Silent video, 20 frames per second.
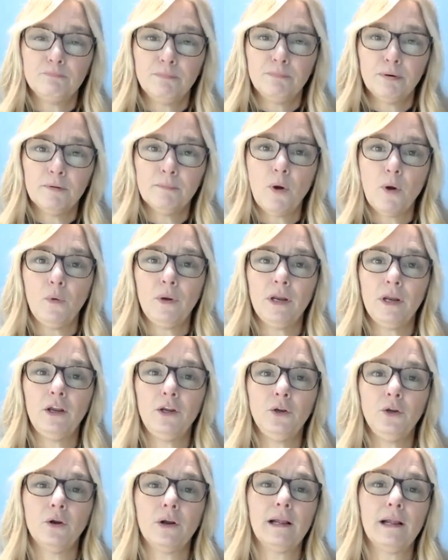
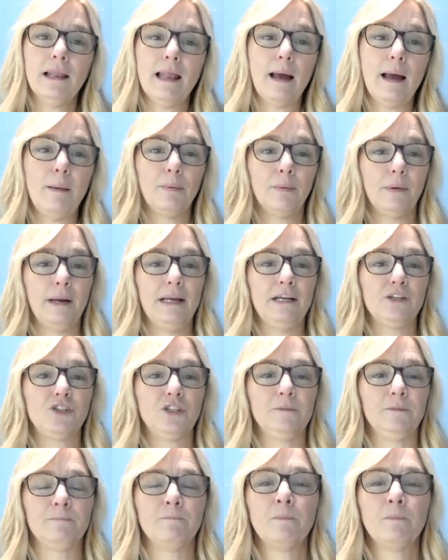promoting your
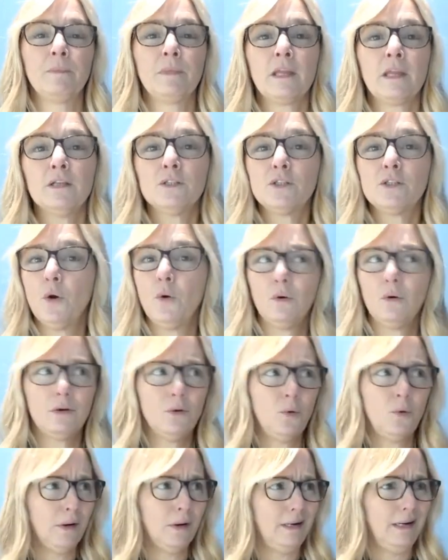collaboration. So
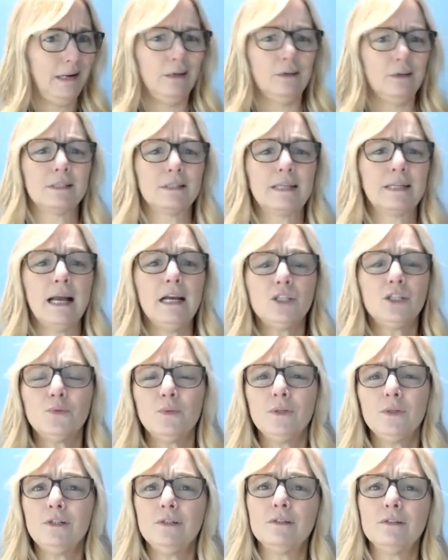coordinate your
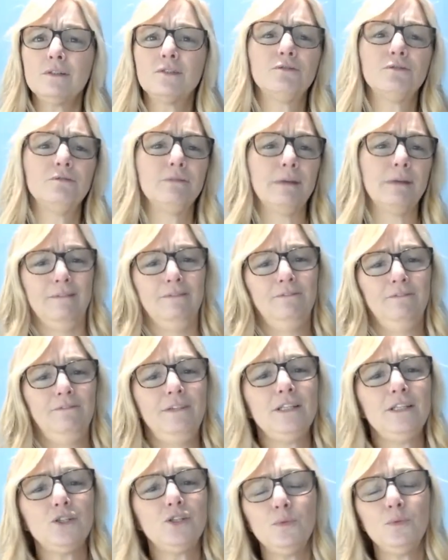schedules, create
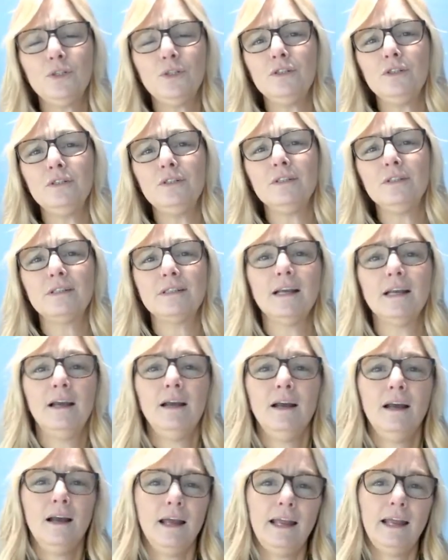visuals.
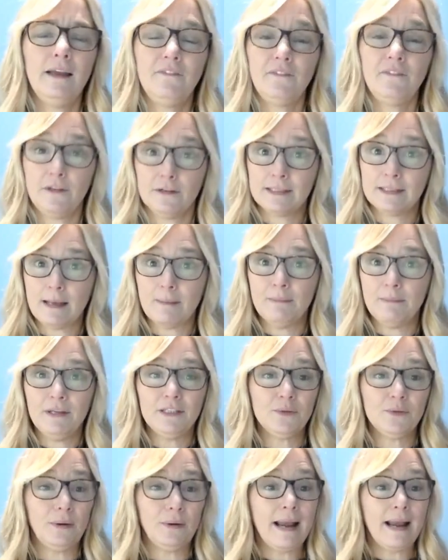If there's
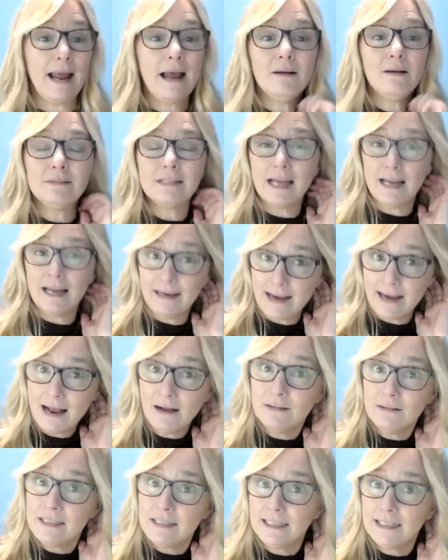something to announce
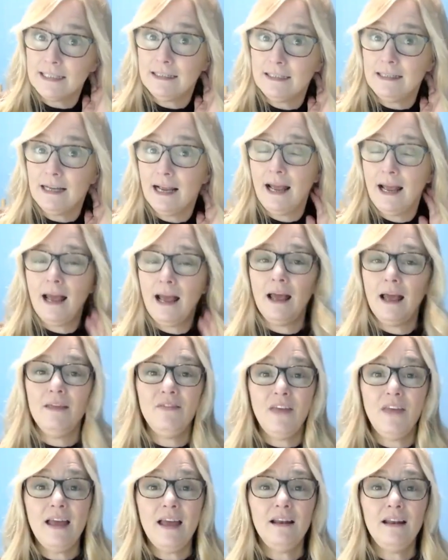it,
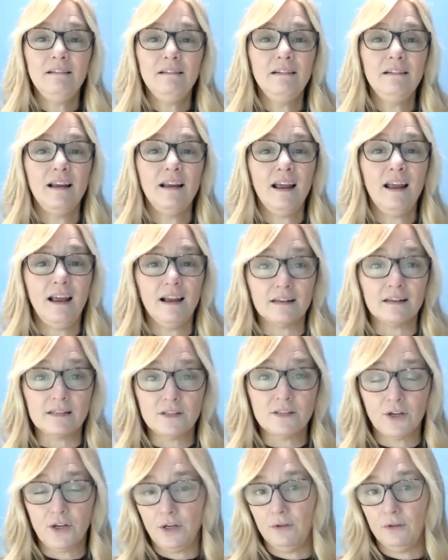and then
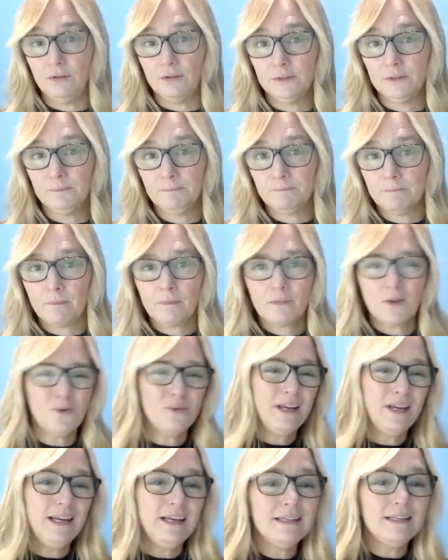execute.
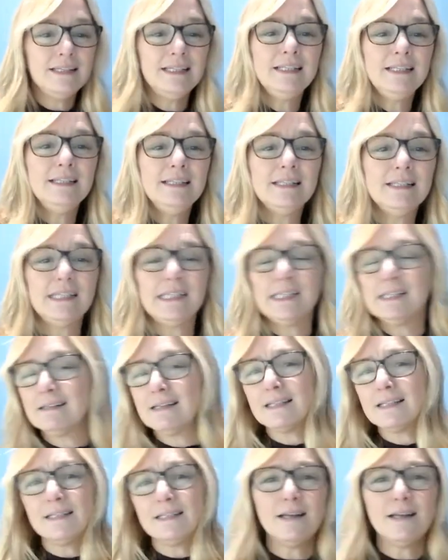No guillotines
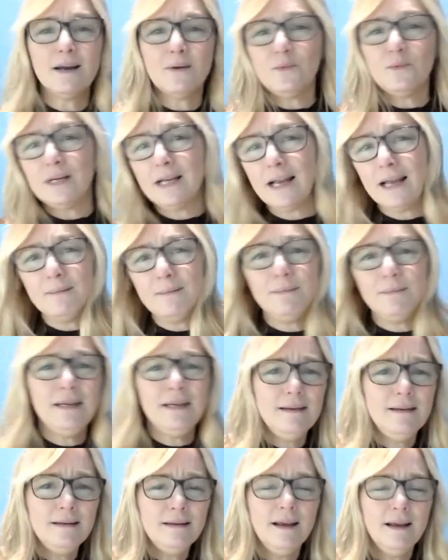here. That's not what I
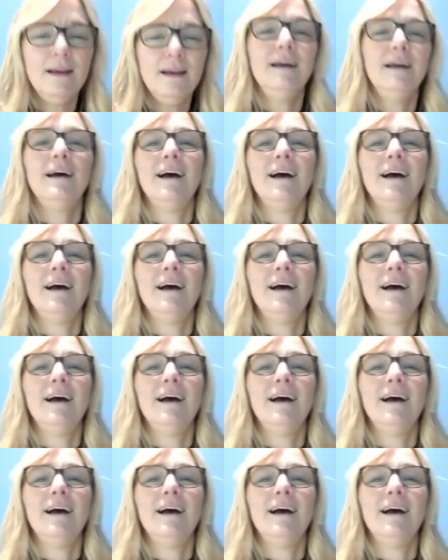mean.